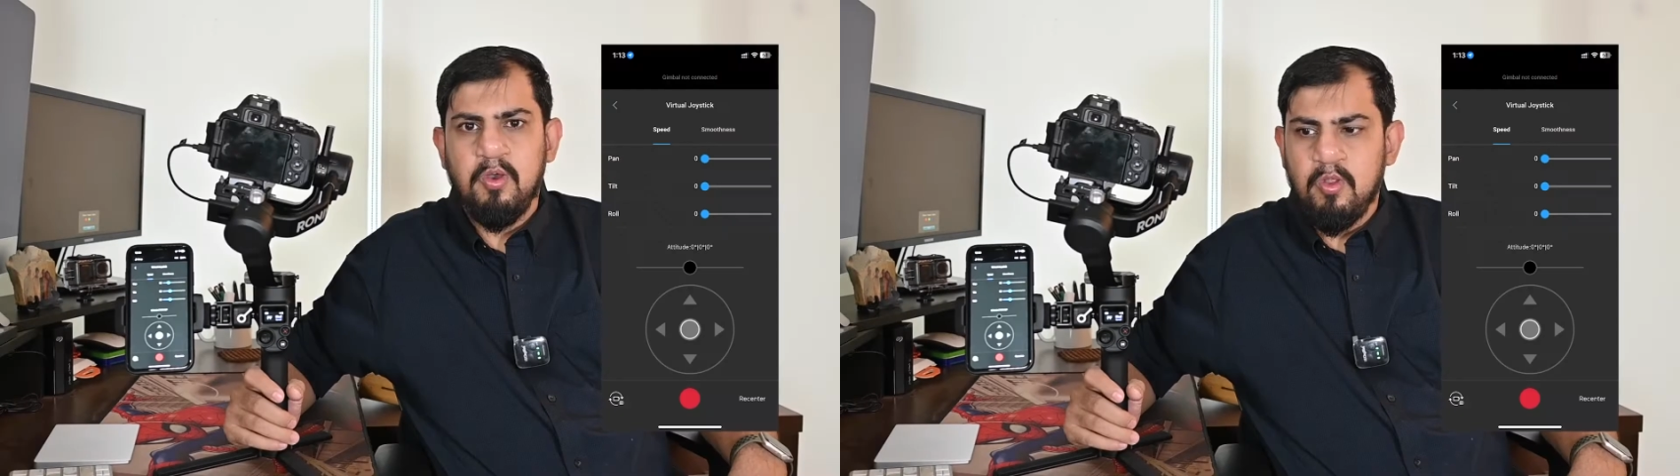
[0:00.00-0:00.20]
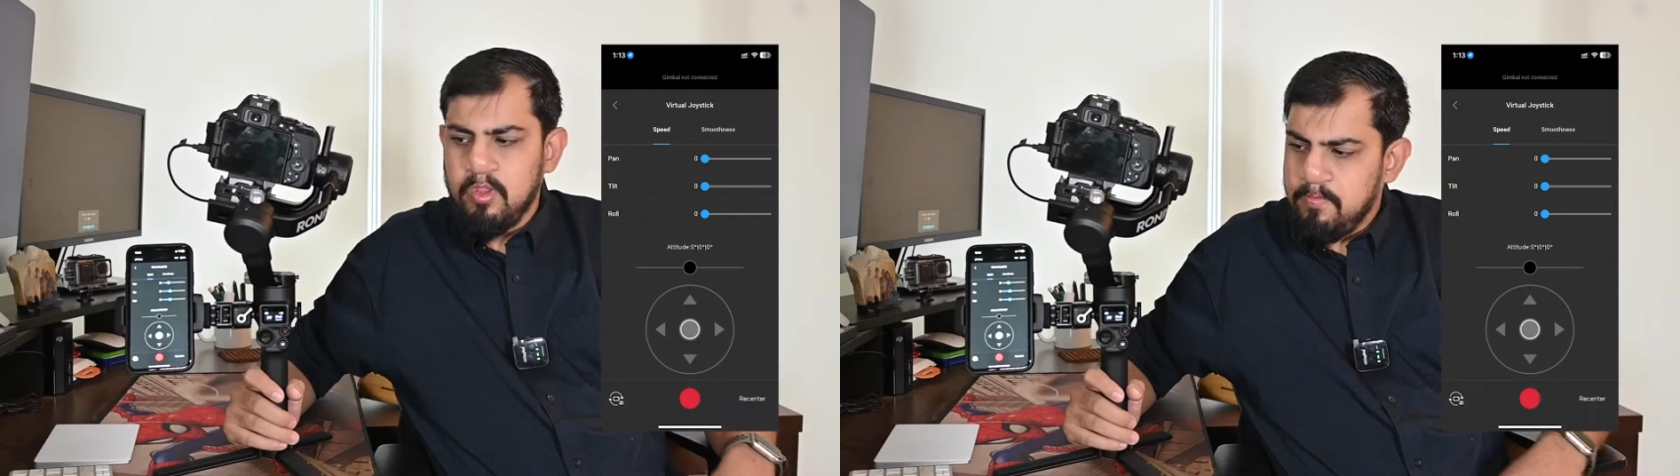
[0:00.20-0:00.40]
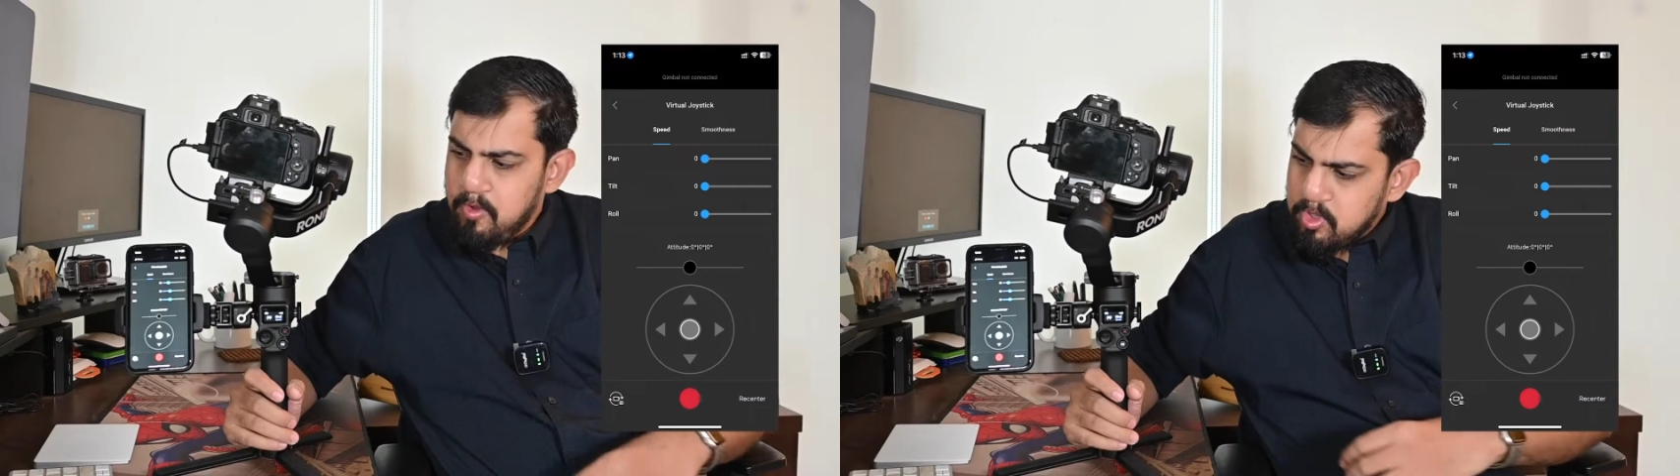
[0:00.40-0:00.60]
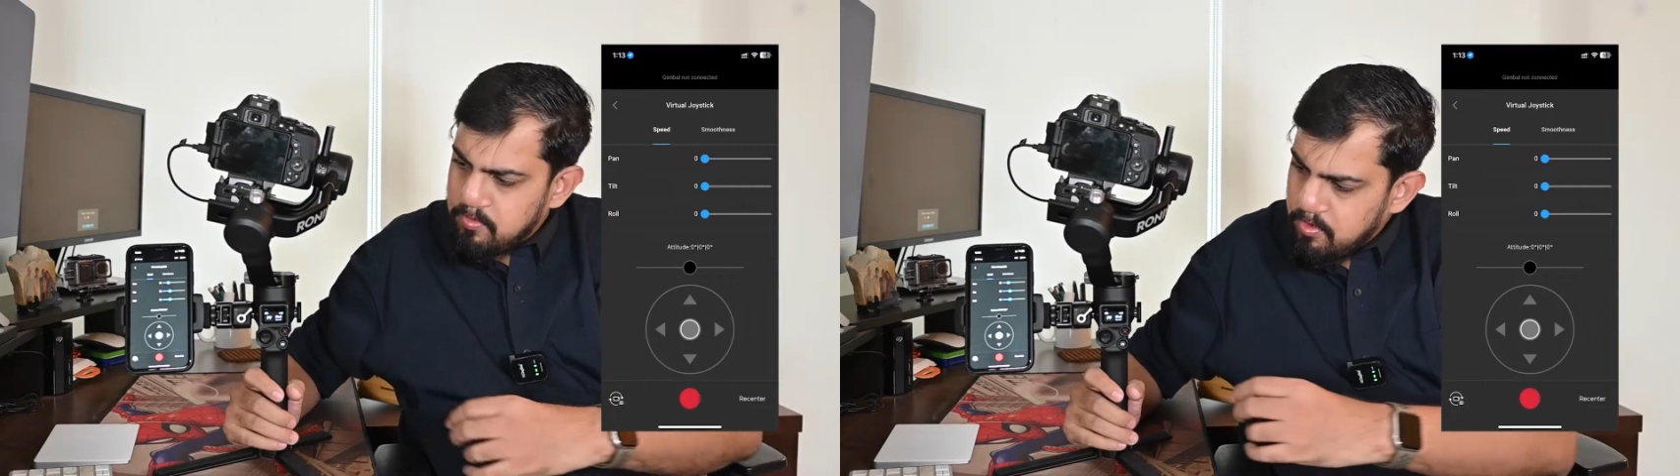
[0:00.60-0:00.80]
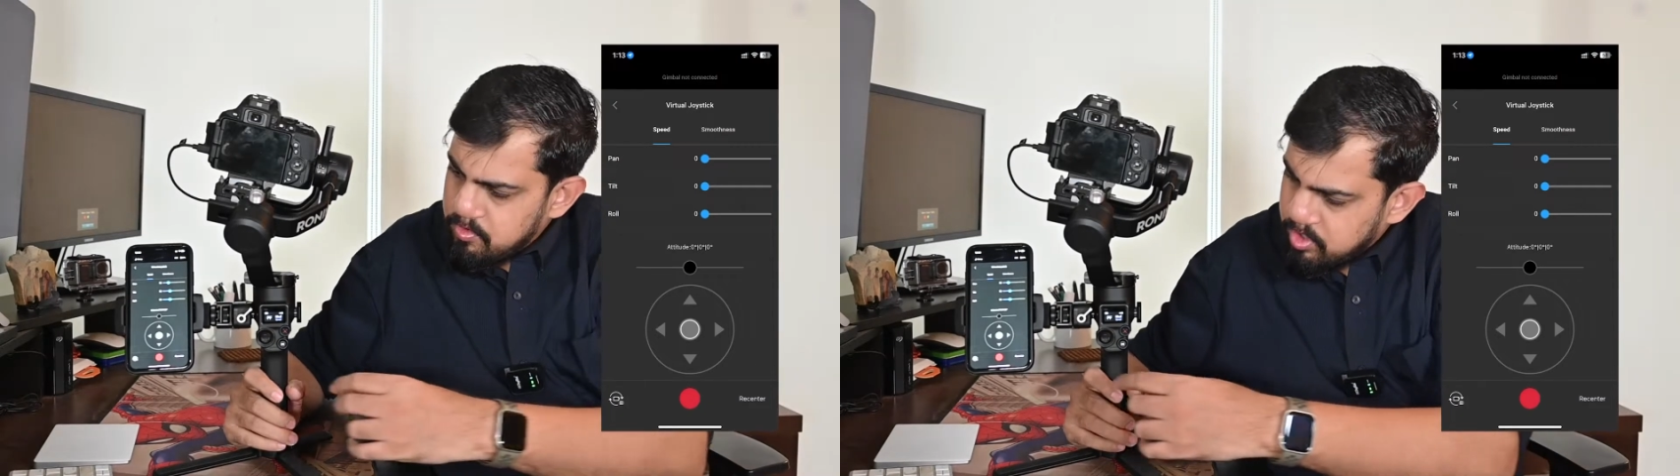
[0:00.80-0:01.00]
At the
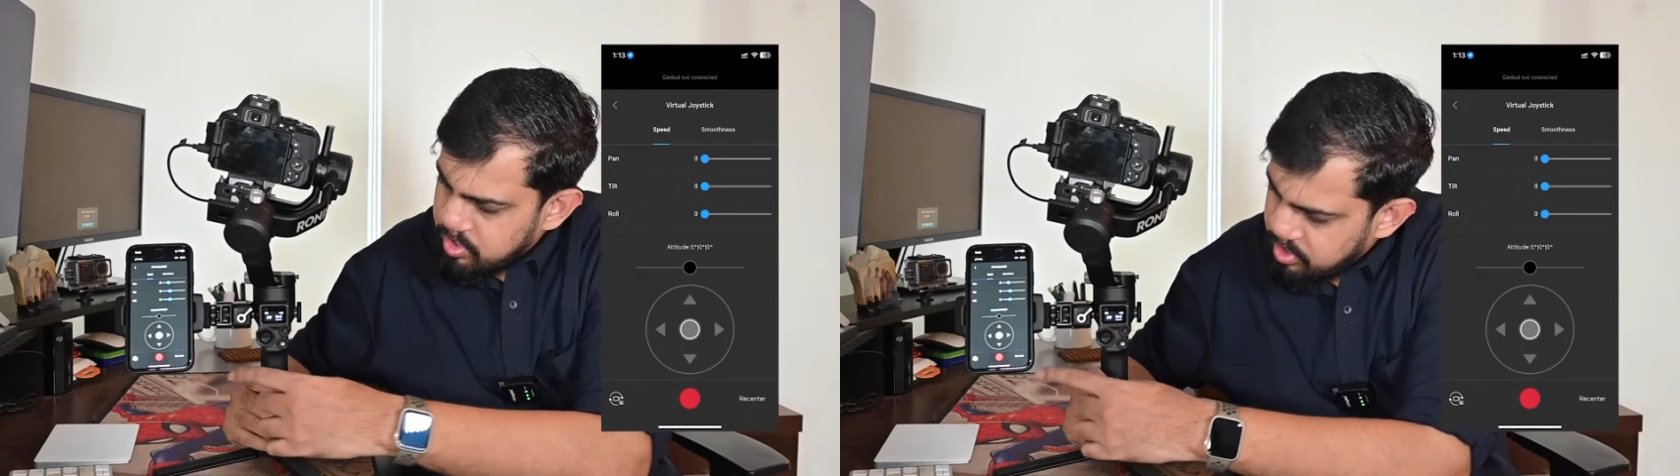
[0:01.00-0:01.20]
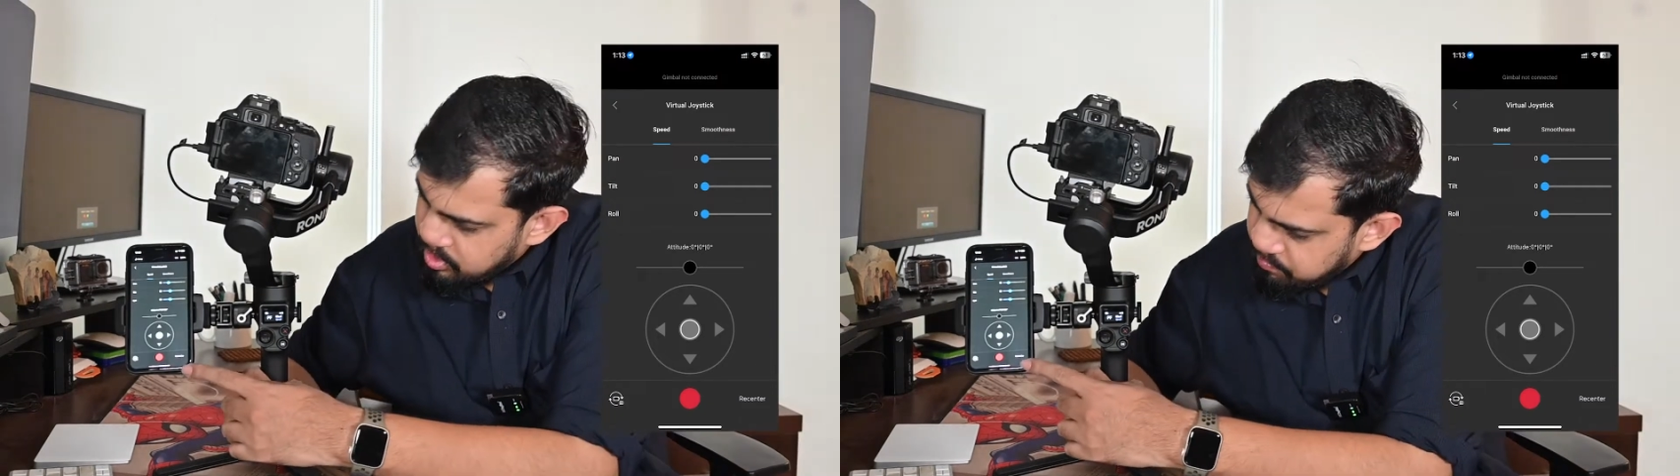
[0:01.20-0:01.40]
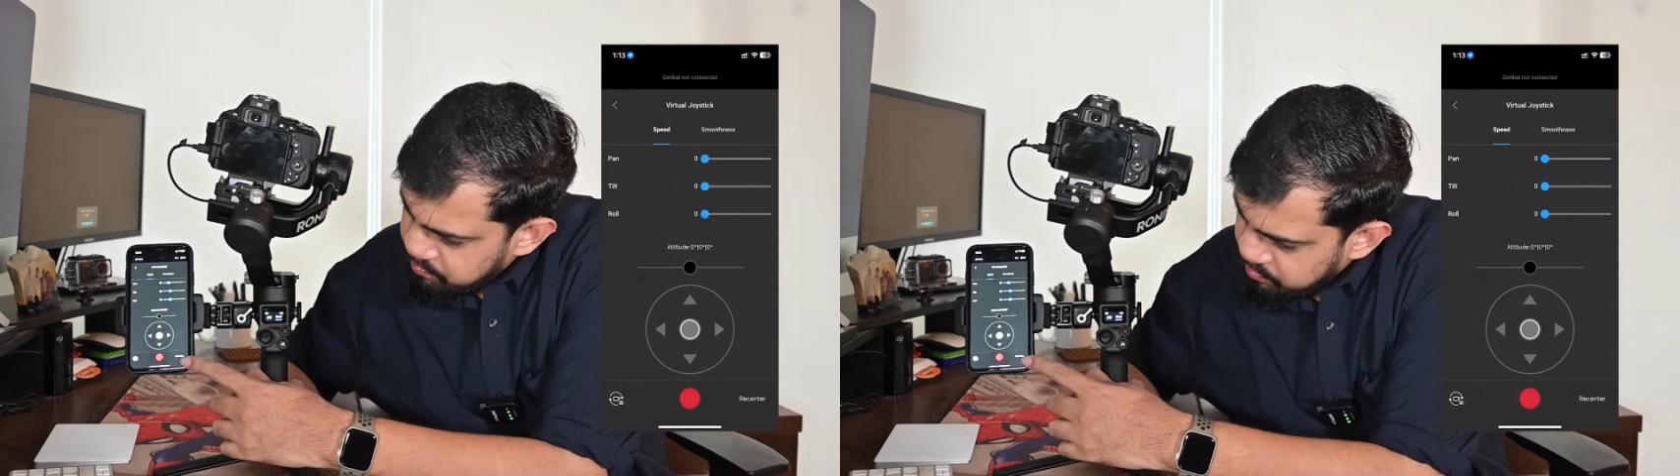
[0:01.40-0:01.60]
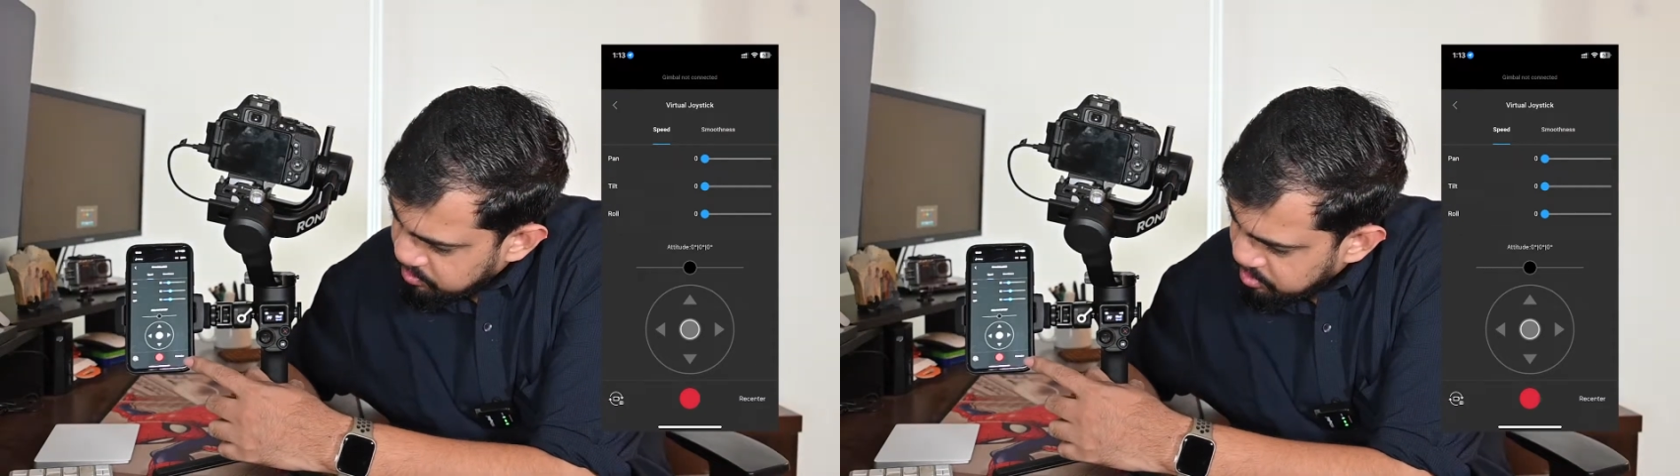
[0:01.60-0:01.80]
bottom of the screen,